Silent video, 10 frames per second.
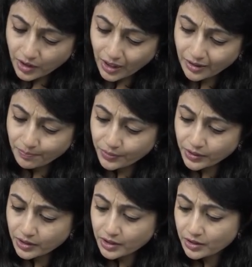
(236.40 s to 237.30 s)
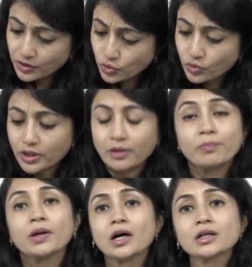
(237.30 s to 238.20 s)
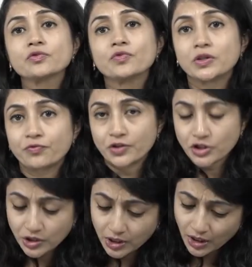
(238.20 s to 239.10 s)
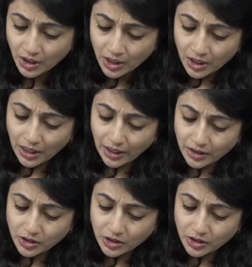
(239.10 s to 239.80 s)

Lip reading: Hyperkeratotic plaques with fissuring, and